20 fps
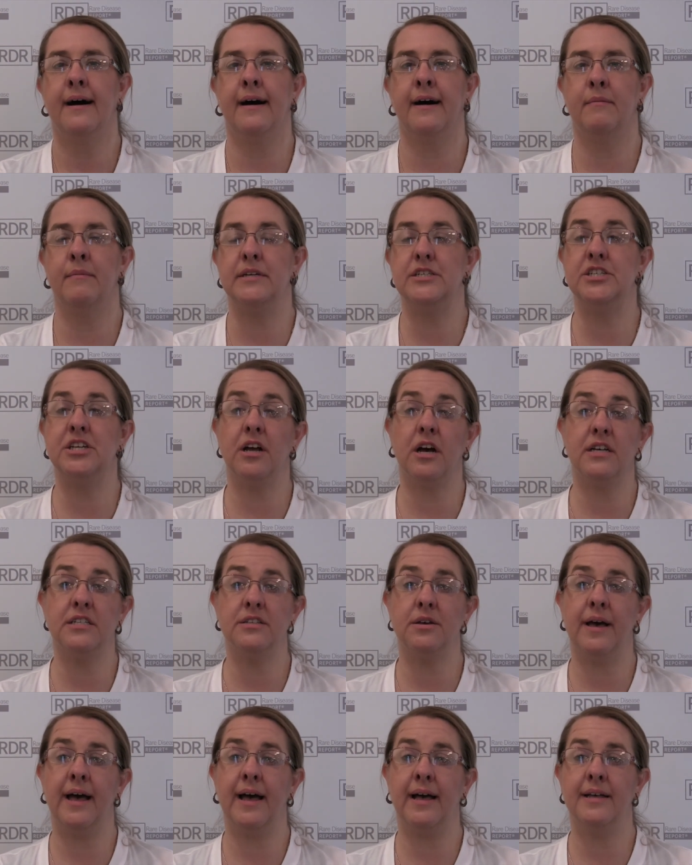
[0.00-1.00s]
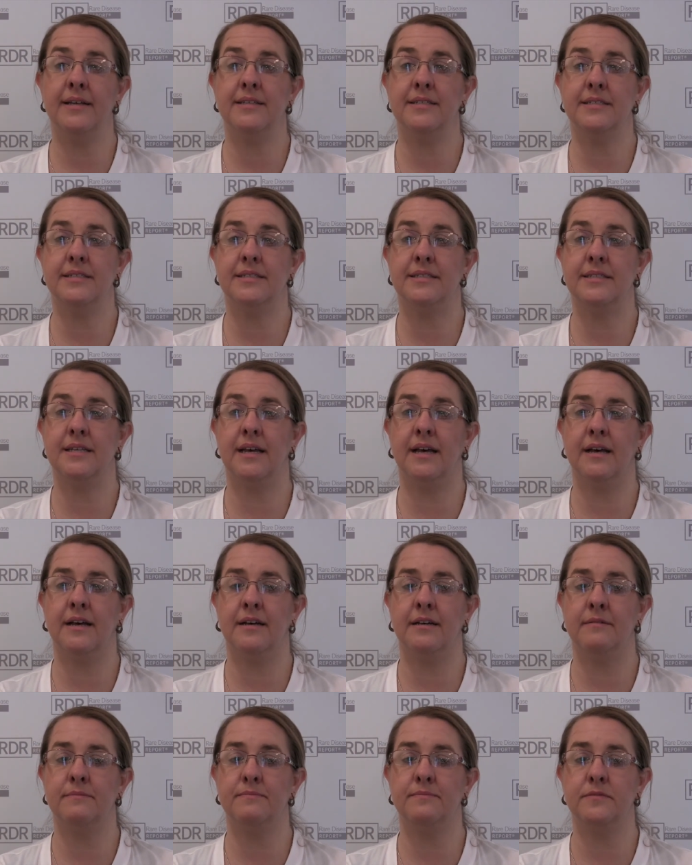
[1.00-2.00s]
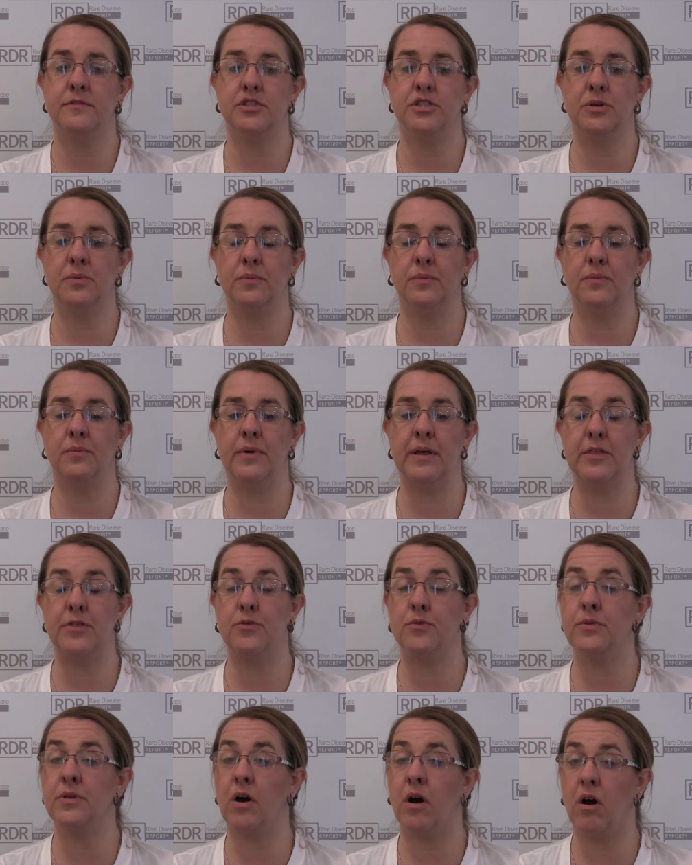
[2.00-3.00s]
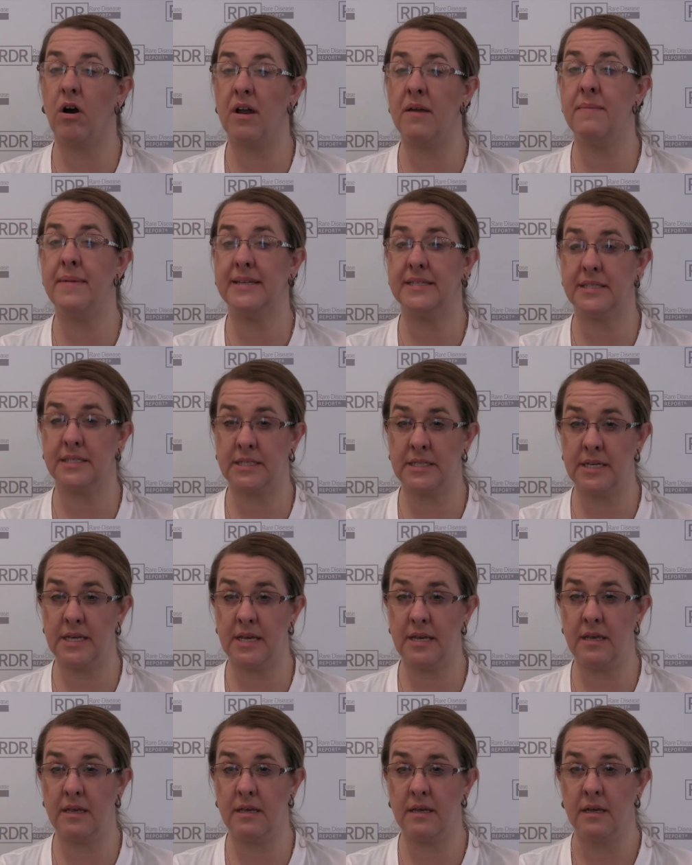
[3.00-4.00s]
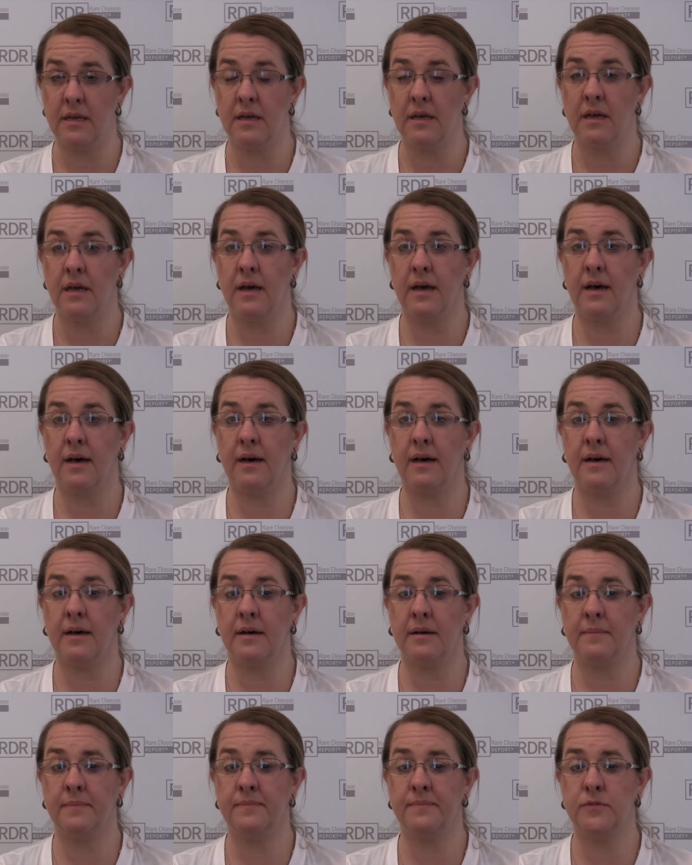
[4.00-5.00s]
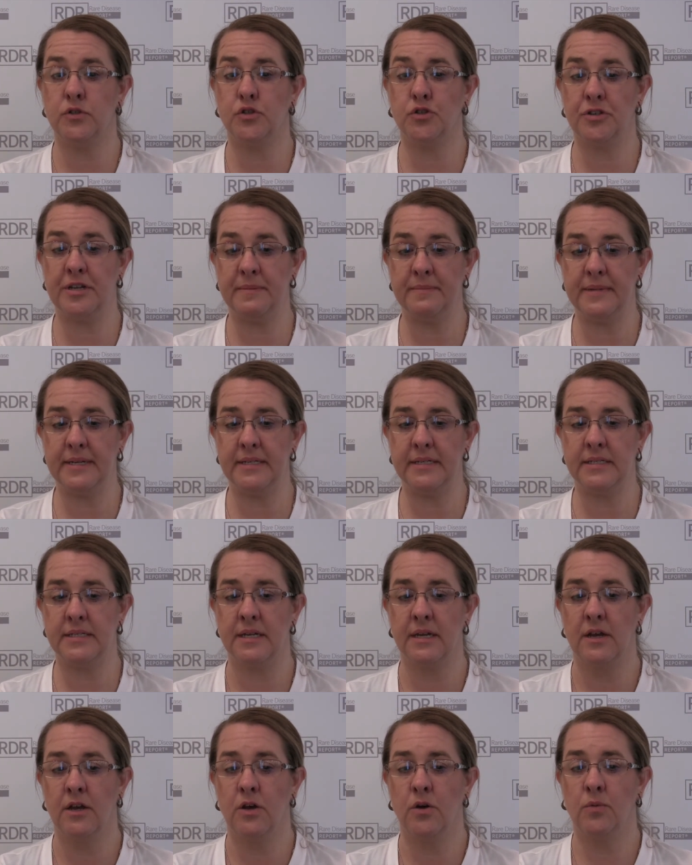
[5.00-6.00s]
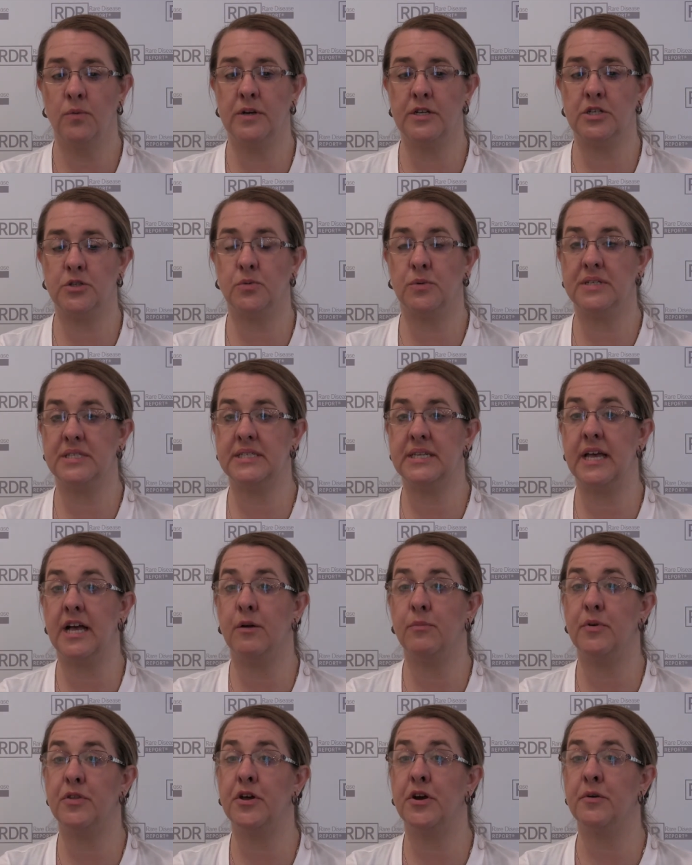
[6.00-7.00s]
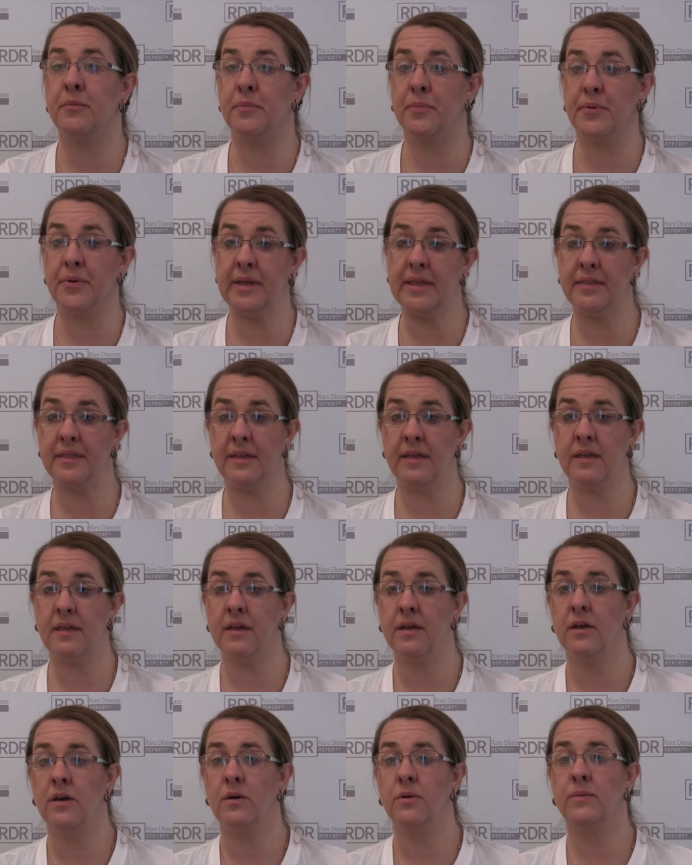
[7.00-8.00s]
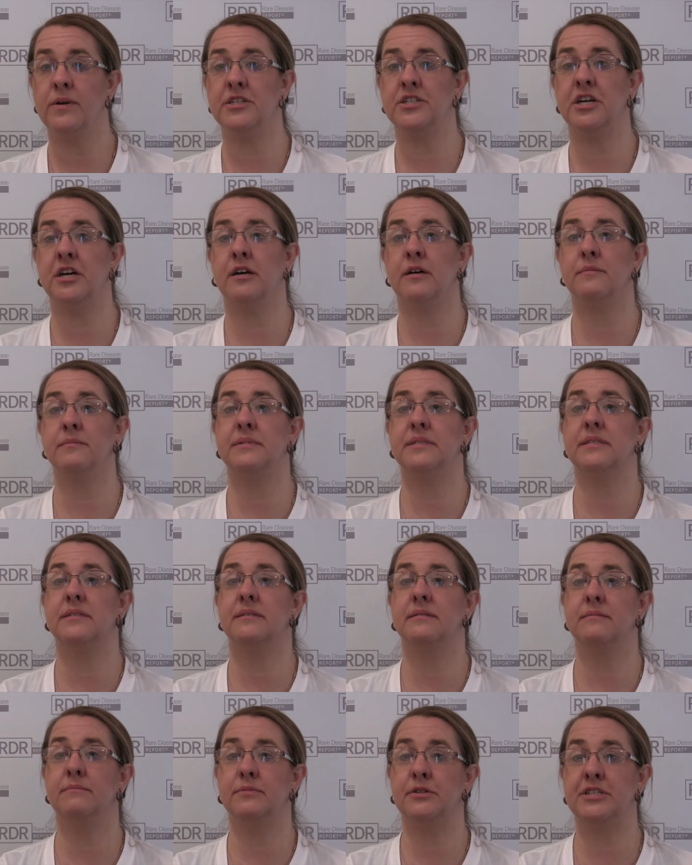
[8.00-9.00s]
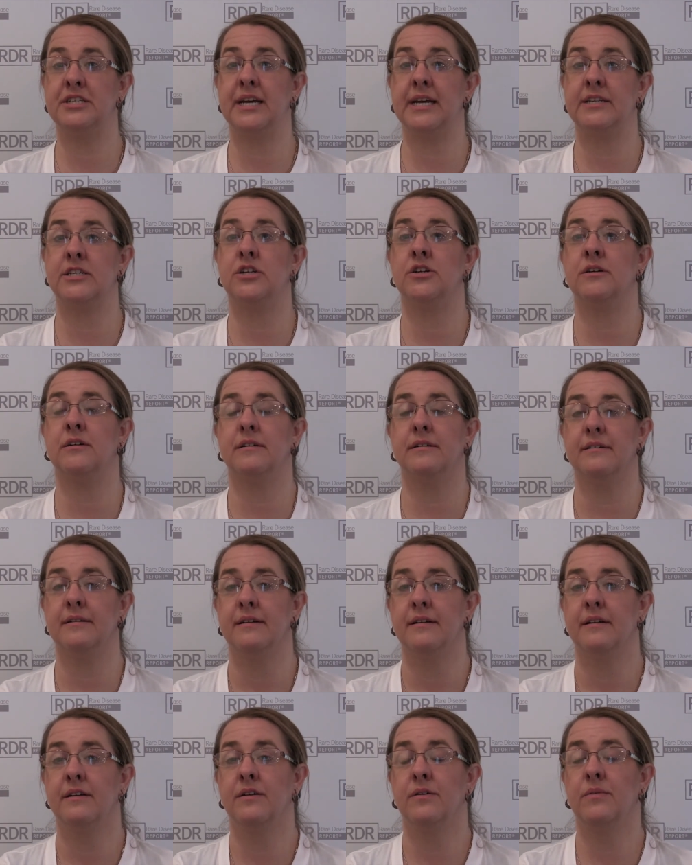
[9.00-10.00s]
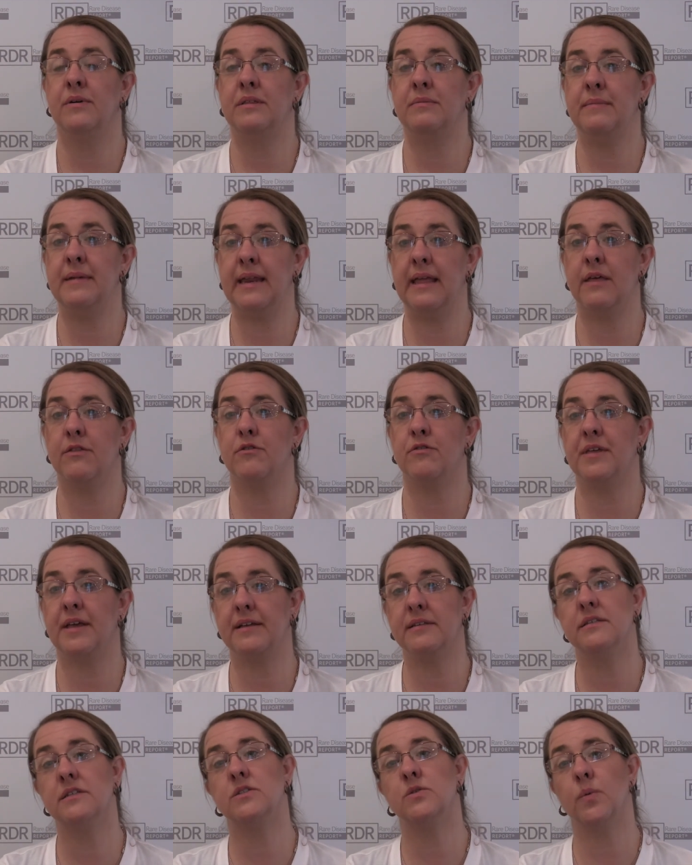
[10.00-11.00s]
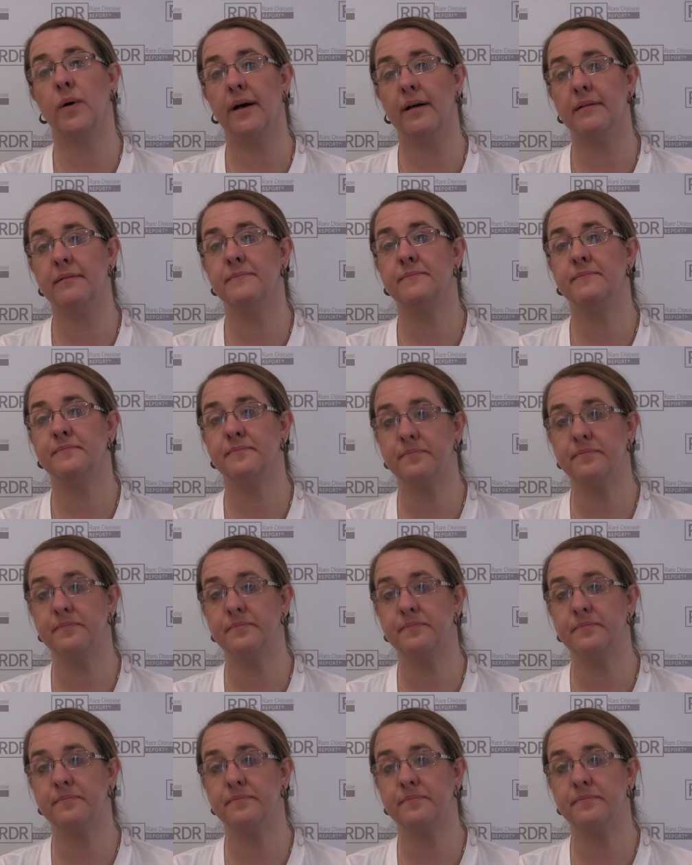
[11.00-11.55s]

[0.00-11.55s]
Um, she also has um, she went through the RMST um, treatment, which was to help with her breathing, which helps protect her with many other things as well.